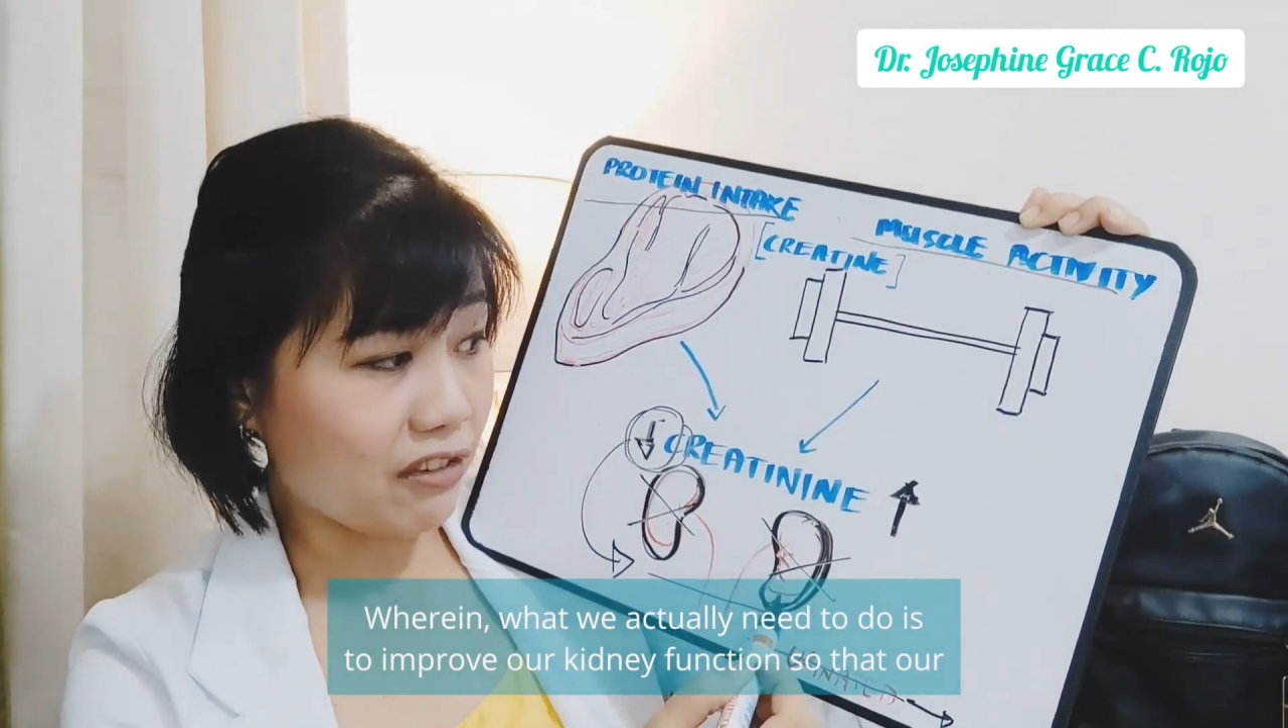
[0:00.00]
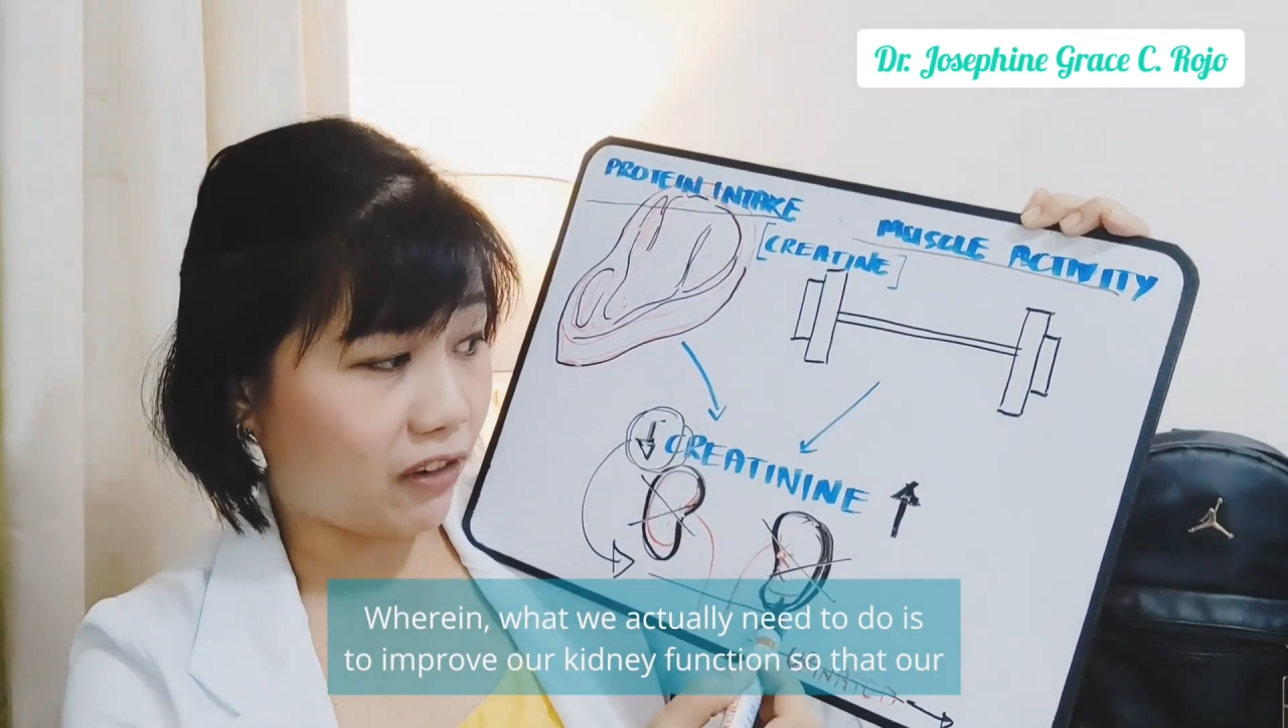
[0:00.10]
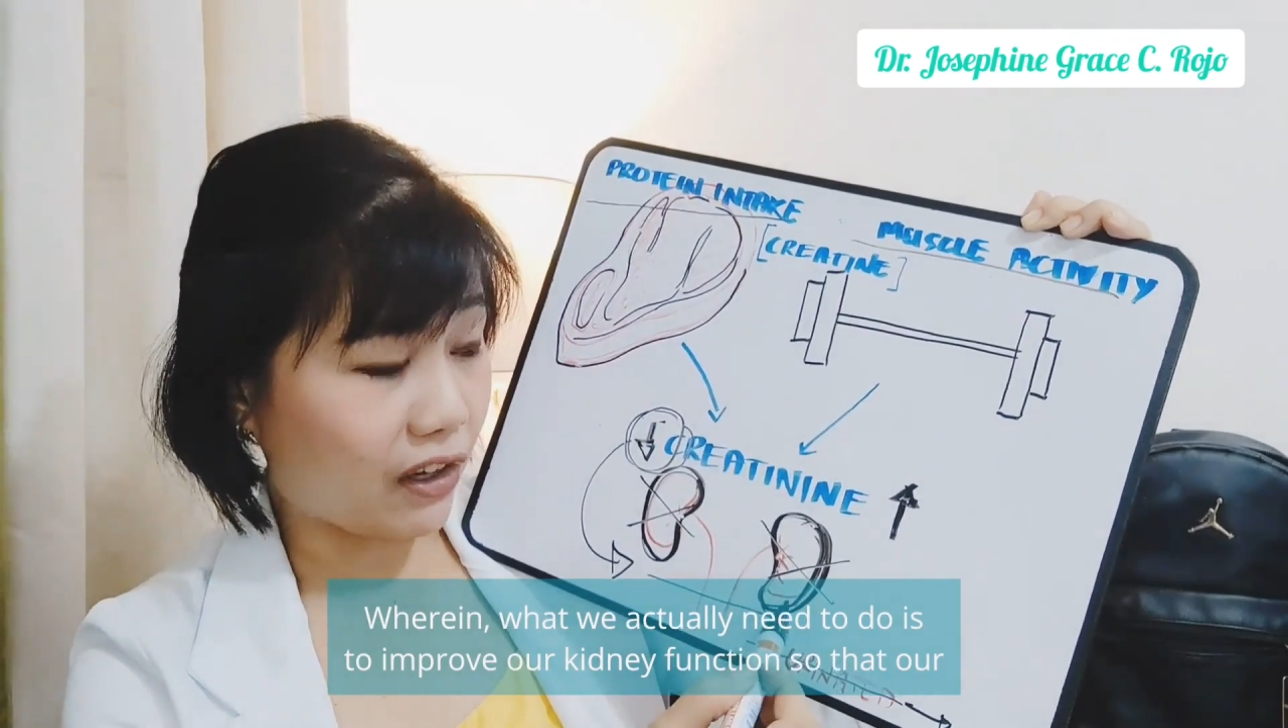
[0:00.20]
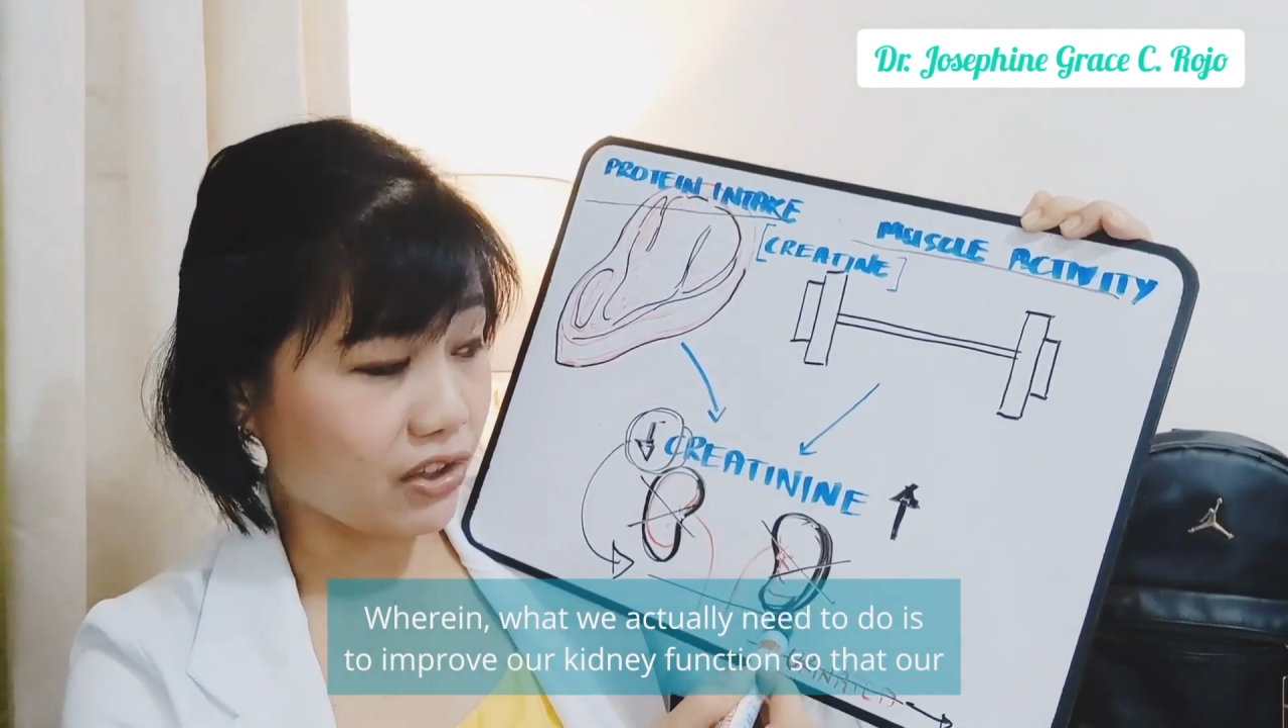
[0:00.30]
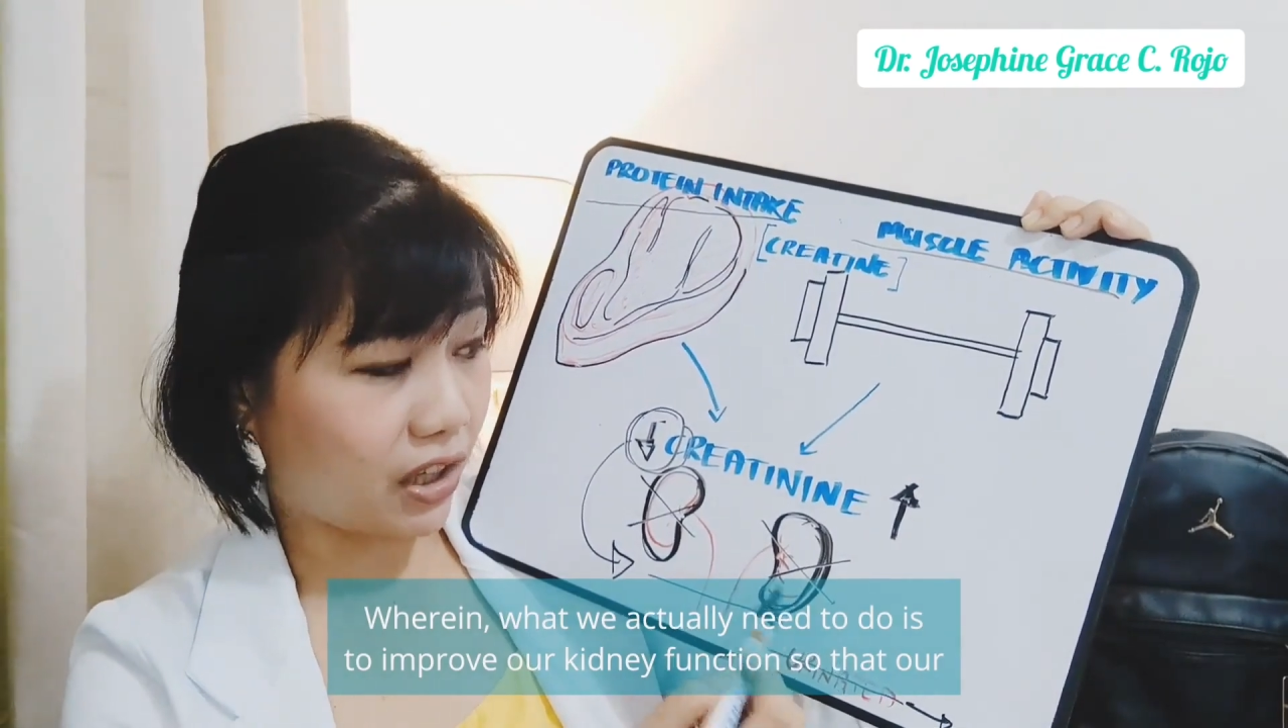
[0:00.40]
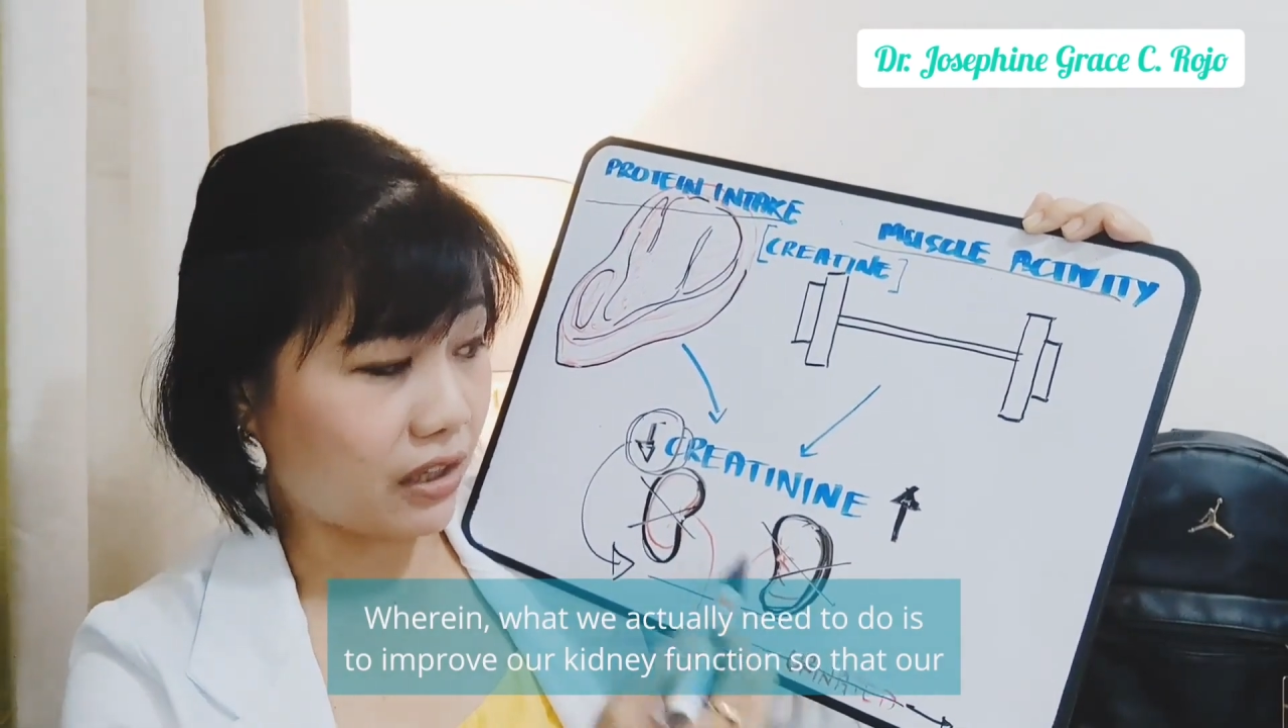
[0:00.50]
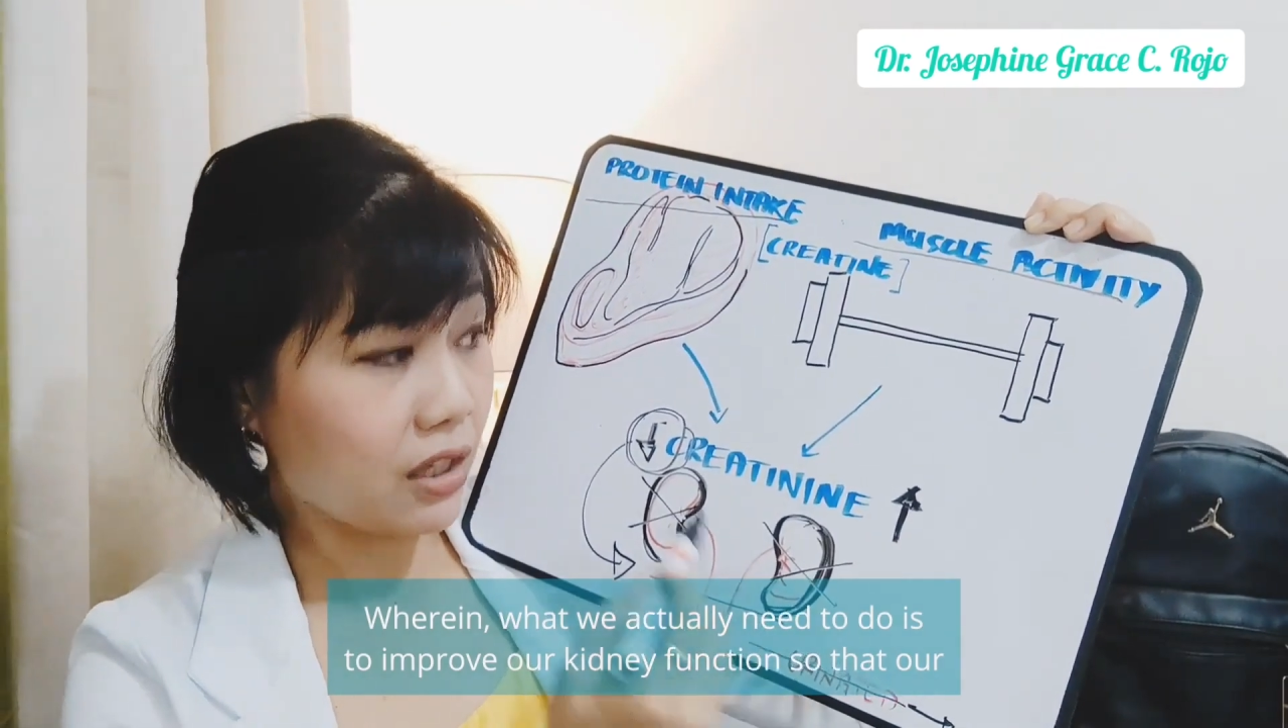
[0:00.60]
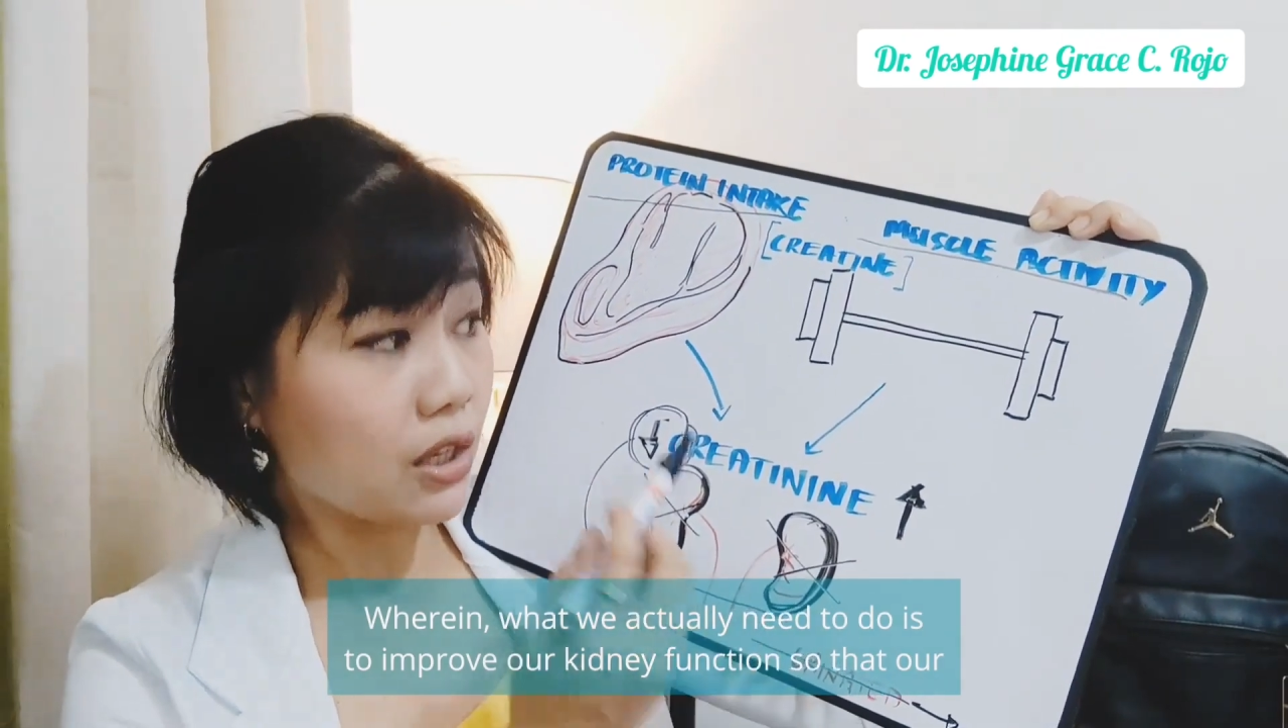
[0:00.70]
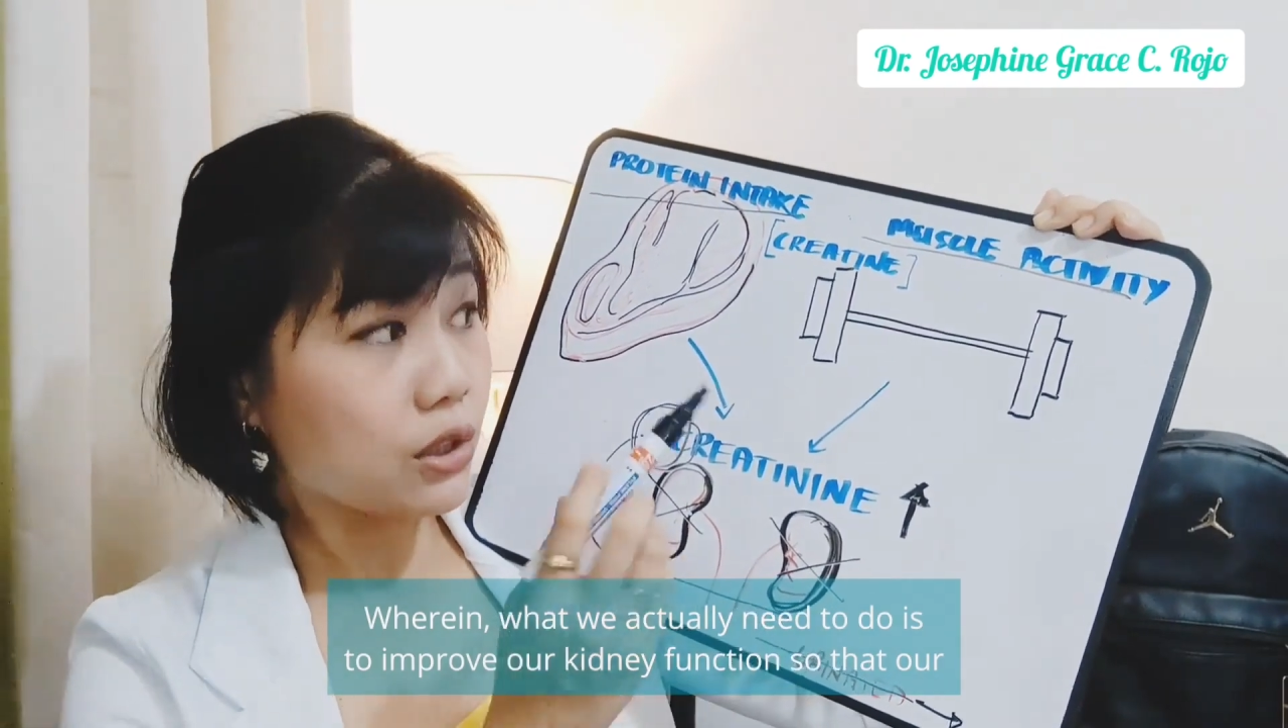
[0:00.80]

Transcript: function